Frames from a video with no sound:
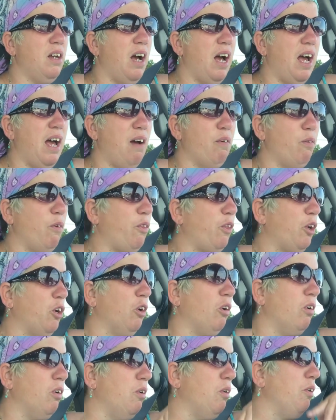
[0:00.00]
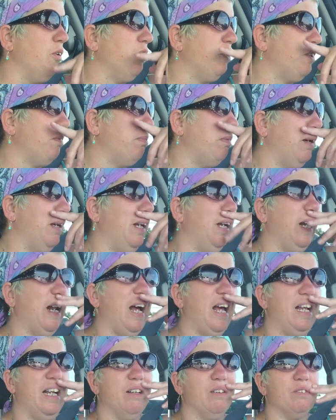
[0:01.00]
I have with the girls, but
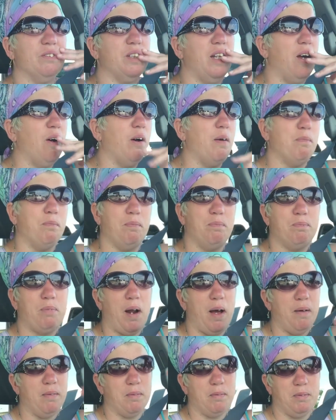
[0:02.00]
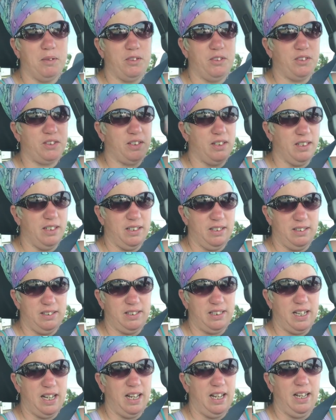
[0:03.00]
I don't know. I'm probably just going to
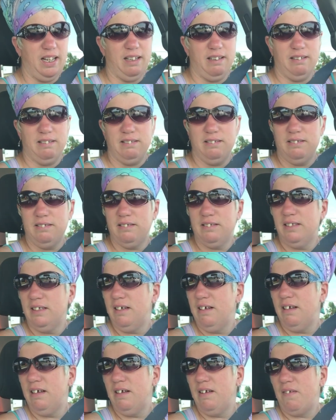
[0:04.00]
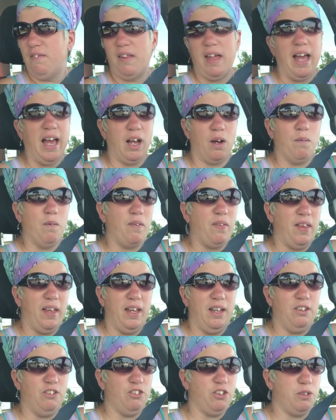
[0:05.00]
say the heck with
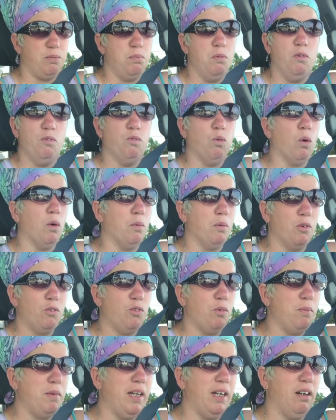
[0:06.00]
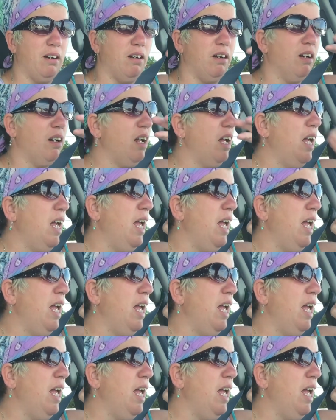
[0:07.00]
it and just move forward from here.